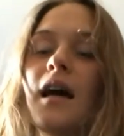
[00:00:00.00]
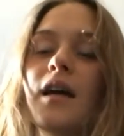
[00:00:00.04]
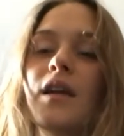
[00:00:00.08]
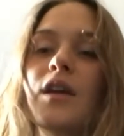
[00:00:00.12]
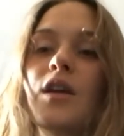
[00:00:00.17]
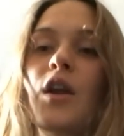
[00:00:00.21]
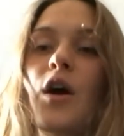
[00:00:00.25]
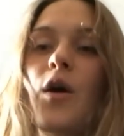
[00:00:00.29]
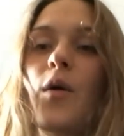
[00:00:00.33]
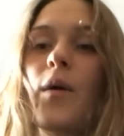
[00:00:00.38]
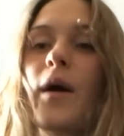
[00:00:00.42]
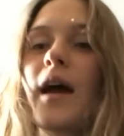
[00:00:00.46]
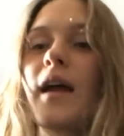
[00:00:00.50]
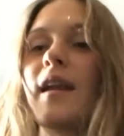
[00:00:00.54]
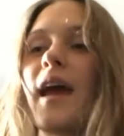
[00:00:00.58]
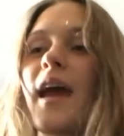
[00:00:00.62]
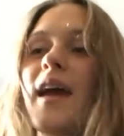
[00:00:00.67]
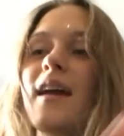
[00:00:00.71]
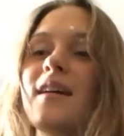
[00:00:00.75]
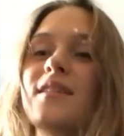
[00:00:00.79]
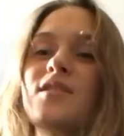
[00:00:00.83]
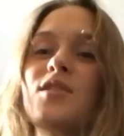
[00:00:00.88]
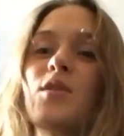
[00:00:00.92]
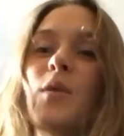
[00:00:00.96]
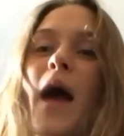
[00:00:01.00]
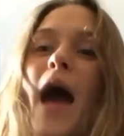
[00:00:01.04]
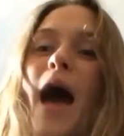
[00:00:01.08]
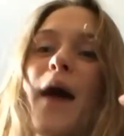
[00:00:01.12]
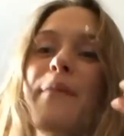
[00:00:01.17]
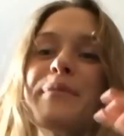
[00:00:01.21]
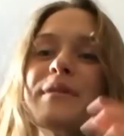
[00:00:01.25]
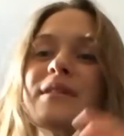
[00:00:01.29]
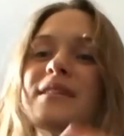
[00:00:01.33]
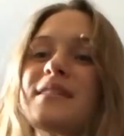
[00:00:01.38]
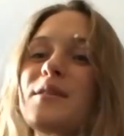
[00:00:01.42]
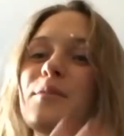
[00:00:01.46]
You know, and ASU
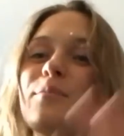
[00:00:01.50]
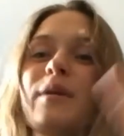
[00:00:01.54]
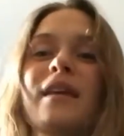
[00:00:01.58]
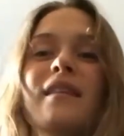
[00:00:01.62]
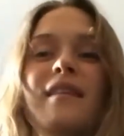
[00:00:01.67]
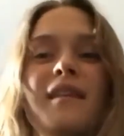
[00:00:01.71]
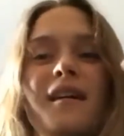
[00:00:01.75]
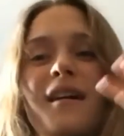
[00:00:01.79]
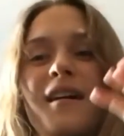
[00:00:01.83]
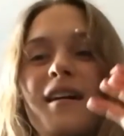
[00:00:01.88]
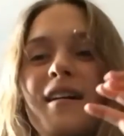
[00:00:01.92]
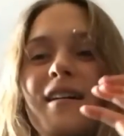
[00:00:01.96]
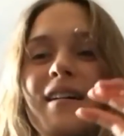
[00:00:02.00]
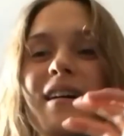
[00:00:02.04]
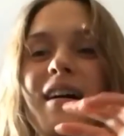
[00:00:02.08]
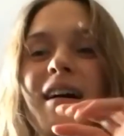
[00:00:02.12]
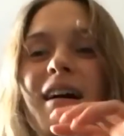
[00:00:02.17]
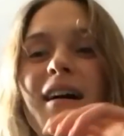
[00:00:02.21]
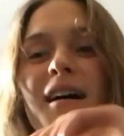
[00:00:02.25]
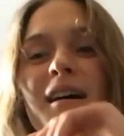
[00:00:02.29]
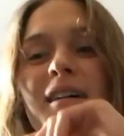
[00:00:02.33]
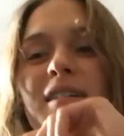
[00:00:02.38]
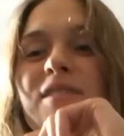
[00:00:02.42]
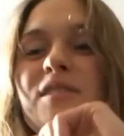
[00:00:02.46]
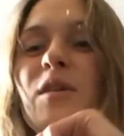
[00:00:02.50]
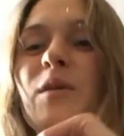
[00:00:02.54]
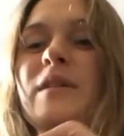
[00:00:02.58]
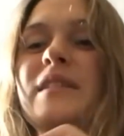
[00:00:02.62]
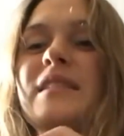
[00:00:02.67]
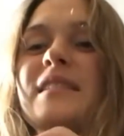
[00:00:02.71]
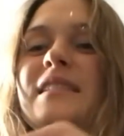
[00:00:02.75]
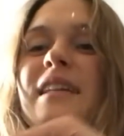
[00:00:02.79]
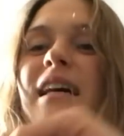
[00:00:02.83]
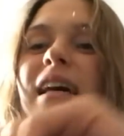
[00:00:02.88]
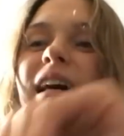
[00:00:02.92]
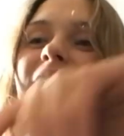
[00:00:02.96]
happens to be there, uh, so
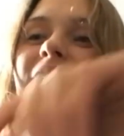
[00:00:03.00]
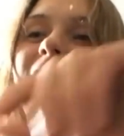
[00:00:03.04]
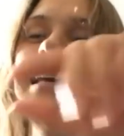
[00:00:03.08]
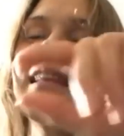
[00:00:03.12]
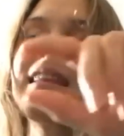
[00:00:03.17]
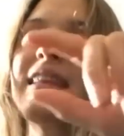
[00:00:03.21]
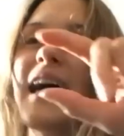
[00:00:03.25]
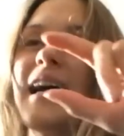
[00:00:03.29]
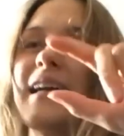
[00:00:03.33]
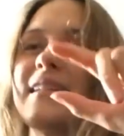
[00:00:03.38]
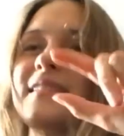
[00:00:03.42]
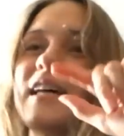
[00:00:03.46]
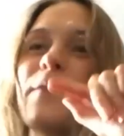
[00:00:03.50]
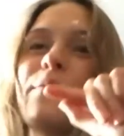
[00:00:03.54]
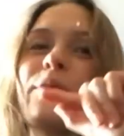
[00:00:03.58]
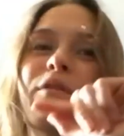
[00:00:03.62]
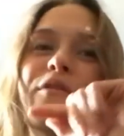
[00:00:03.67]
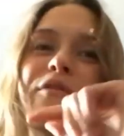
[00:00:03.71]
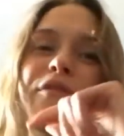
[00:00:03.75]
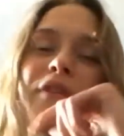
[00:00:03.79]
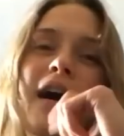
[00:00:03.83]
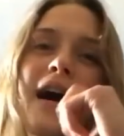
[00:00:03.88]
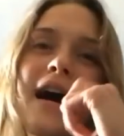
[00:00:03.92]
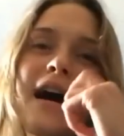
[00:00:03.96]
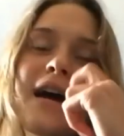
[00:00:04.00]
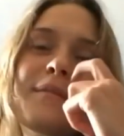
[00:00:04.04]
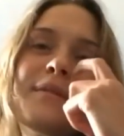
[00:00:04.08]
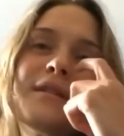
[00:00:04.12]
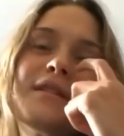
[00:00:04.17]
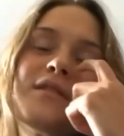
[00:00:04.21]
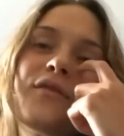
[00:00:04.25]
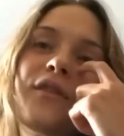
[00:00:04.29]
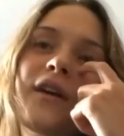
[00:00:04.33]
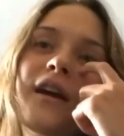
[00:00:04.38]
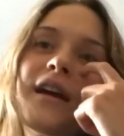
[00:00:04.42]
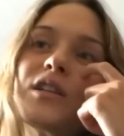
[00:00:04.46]
it's that type of vibe.
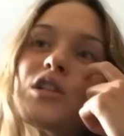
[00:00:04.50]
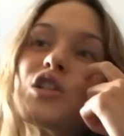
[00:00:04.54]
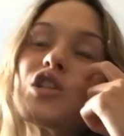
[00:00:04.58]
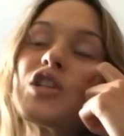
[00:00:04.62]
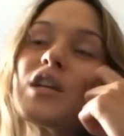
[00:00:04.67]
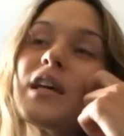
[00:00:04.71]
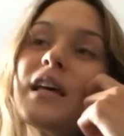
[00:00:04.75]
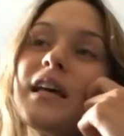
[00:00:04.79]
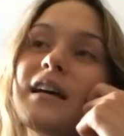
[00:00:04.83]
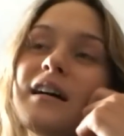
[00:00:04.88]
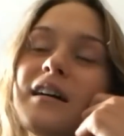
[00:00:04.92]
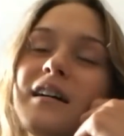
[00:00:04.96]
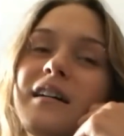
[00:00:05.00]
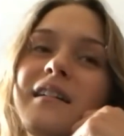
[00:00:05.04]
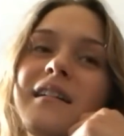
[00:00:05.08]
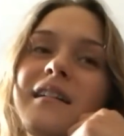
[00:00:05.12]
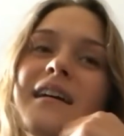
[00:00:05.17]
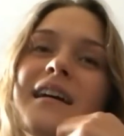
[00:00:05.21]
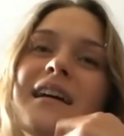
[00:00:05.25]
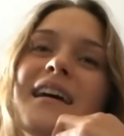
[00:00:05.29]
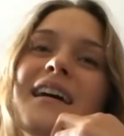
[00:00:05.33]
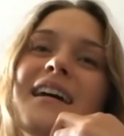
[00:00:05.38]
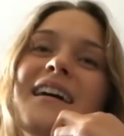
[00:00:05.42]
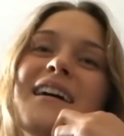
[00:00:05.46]
It's very chill.